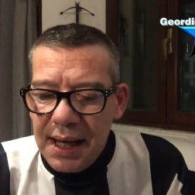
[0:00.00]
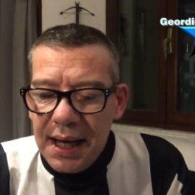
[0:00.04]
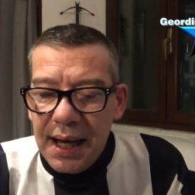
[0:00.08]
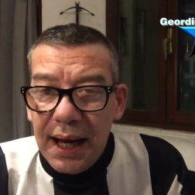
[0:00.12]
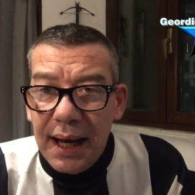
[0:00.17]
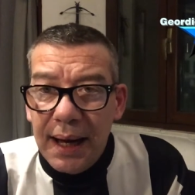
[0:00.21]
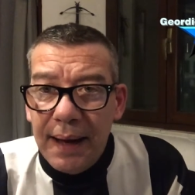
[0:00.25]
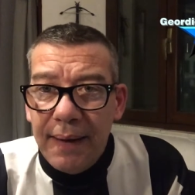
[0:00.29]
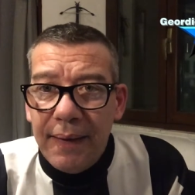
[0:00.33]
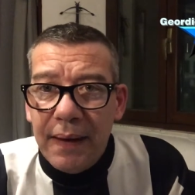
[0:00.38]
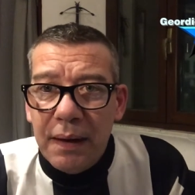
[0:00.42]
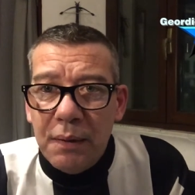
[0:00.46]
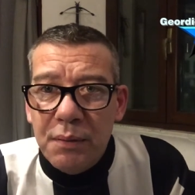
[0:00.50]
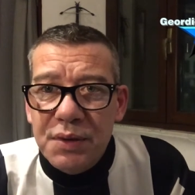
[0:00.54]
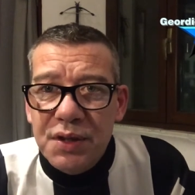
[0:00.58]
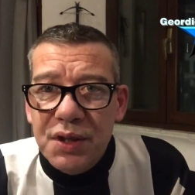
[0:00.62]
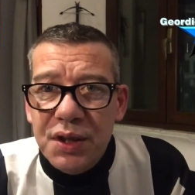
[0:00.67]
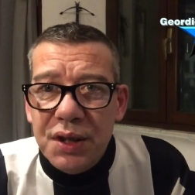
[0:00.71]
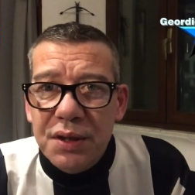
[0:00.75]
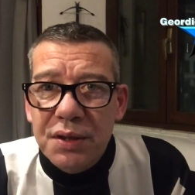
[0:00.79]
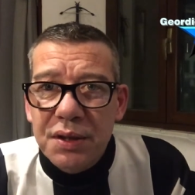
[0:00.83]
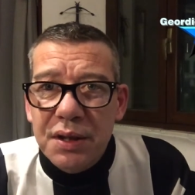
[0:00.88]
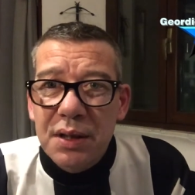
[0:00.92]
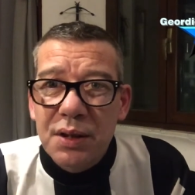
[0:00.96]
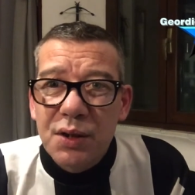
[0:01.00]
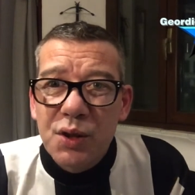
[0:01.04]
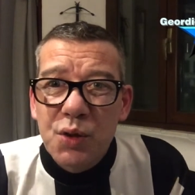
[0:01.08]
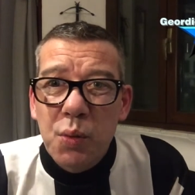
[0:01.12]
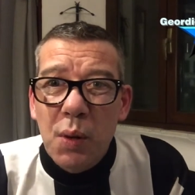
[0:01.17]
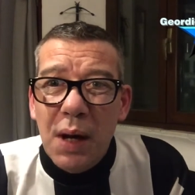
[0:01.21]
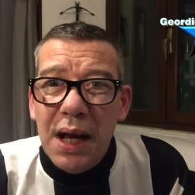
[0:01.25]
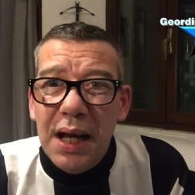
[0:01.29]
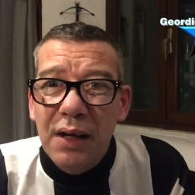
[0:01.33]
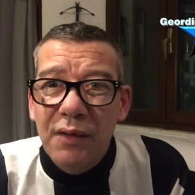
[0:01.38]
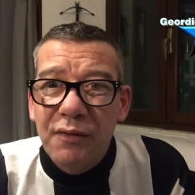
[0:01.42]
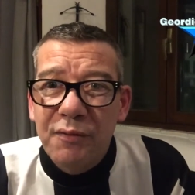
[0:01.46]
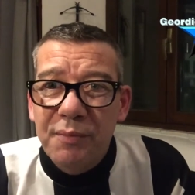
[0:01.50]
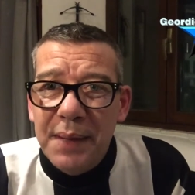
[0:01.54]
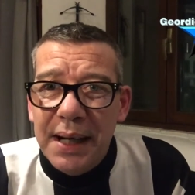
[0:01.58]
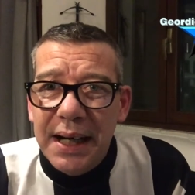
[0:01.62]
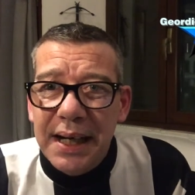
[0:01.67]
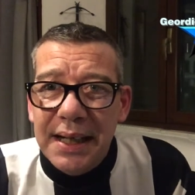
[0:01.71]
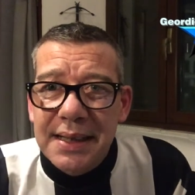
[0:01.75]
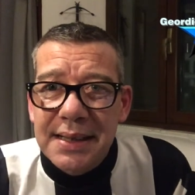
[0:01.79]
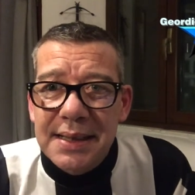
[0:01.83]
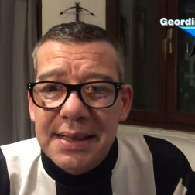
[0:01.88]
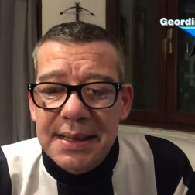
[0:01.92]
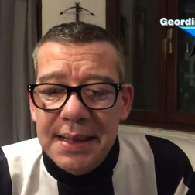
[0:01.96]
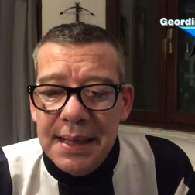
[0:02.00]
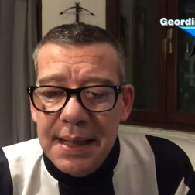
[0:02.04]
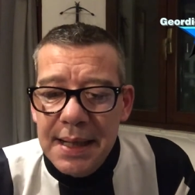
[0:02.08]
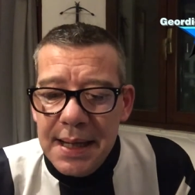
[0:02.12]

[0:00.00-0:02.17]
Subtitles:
That was just in 12 minutes.